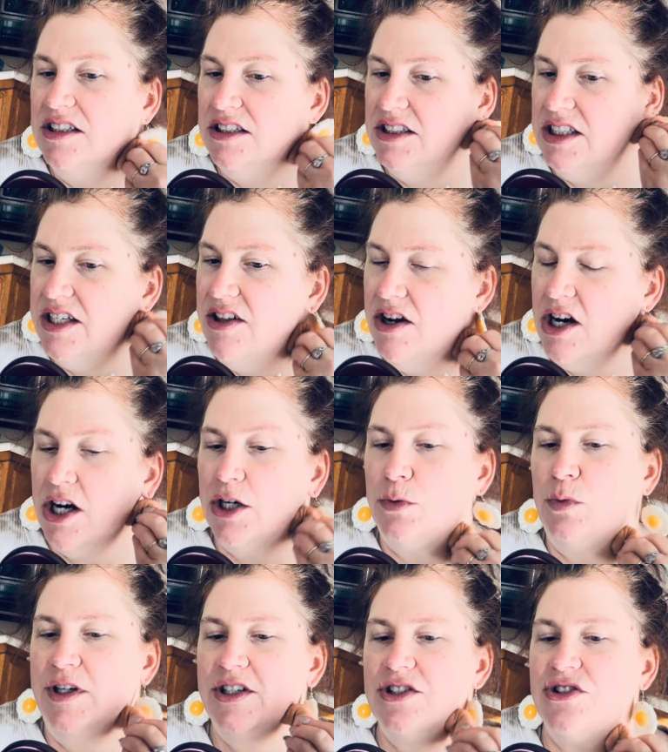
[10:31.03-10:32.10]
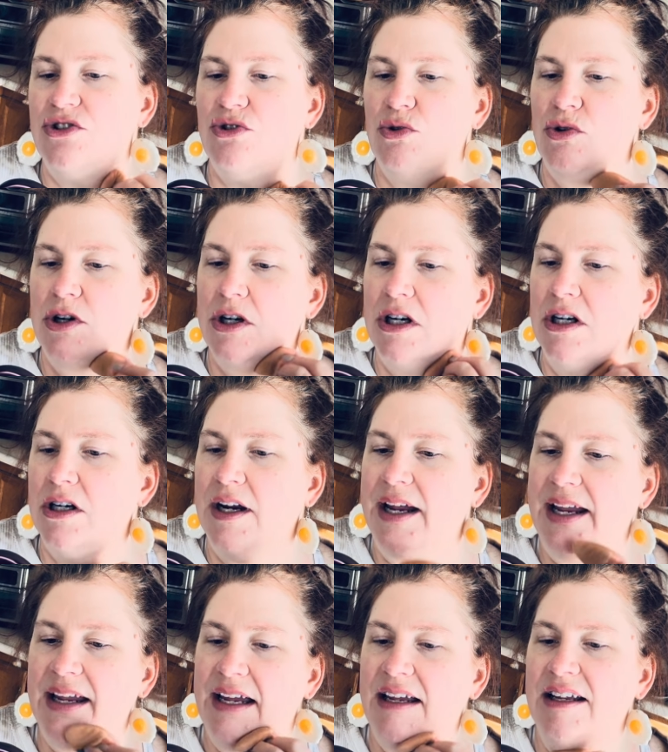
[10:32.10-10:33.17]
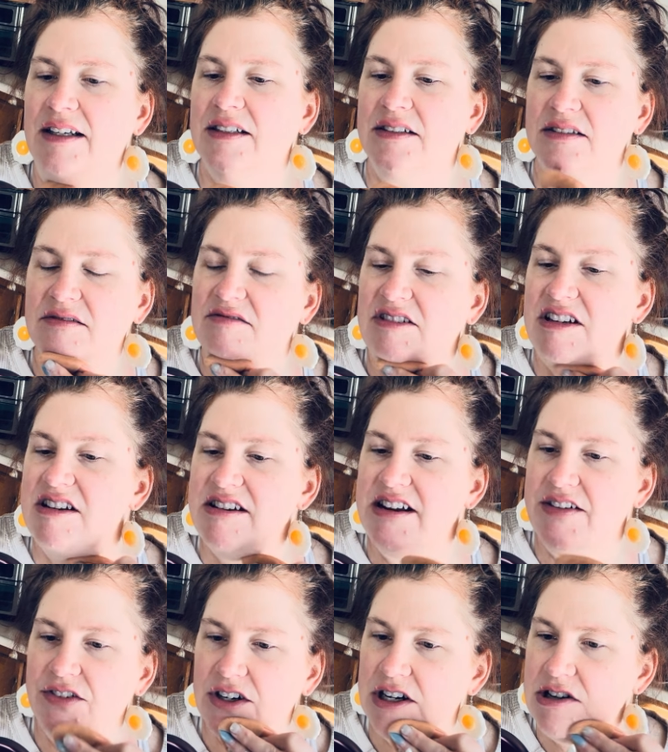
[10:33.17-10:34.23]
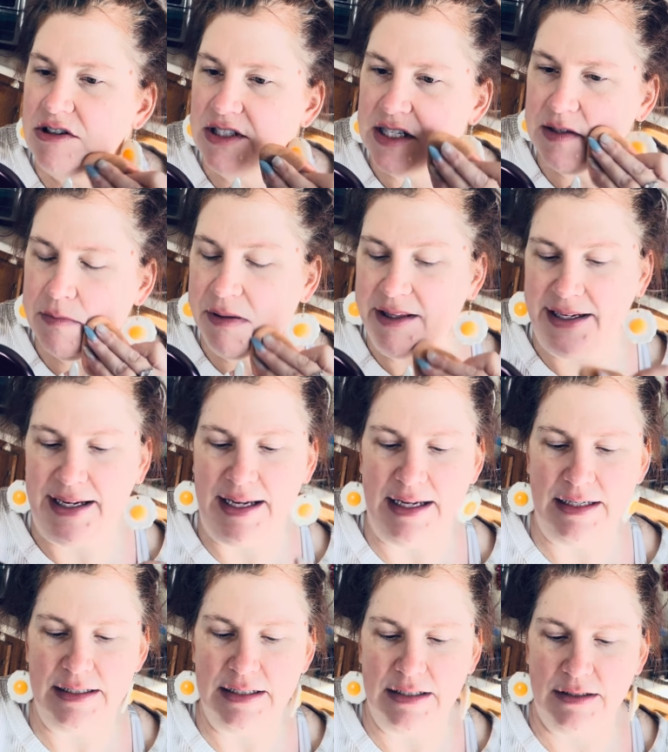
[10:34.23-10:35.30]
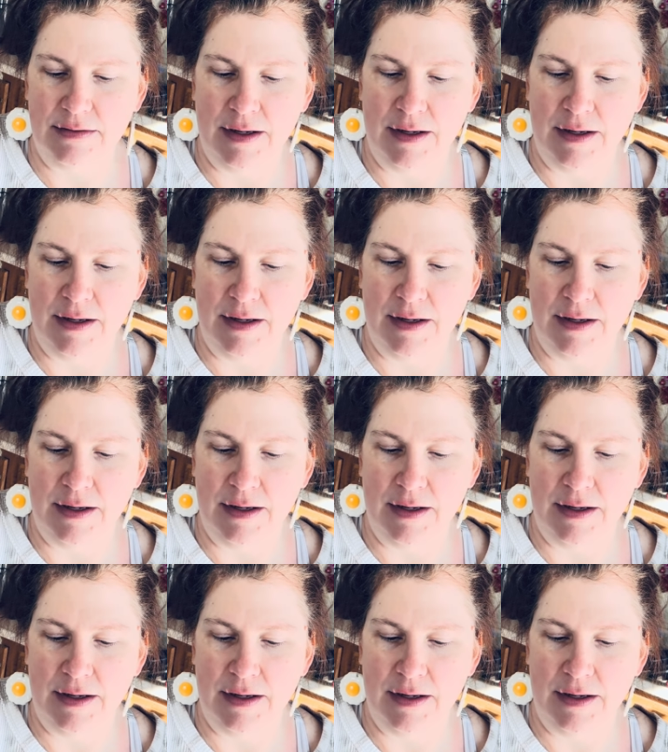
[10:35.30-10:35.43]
hardware store and it never goes as planned.